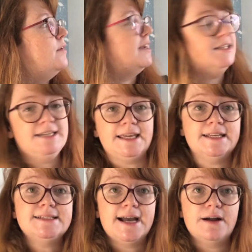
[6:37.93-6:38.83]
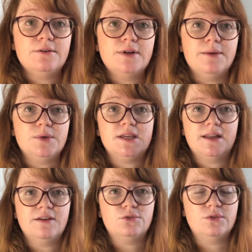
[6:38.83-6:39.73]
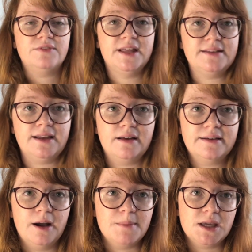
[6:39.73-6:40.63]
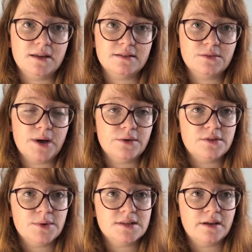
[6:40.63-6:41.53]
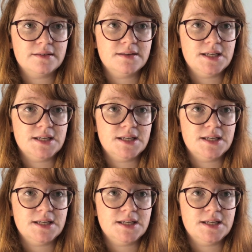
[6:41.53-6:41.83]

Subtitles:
I can take it down and we can have all of that daylight coming in as well, so it's nice and